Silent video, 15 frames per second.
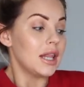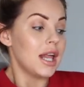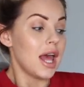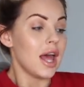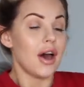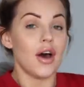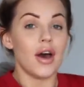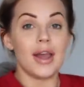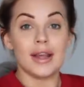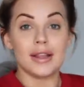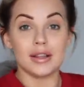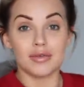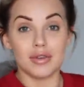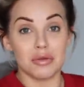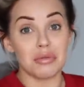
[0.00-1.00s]
They are
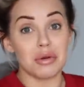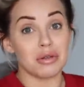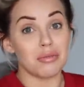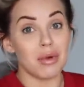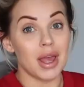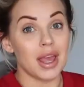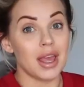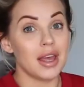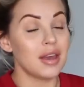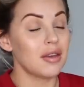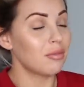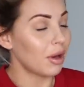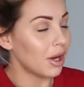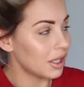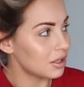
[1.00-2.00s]
in the room with me.
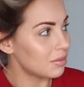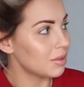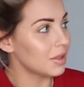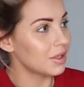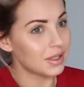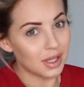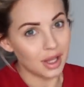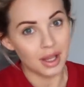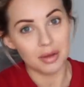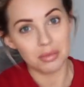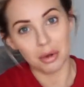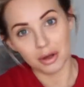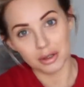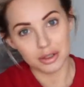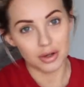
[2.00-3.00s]
My husband's
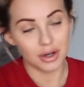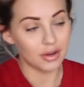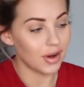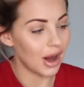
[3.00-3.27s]
pottering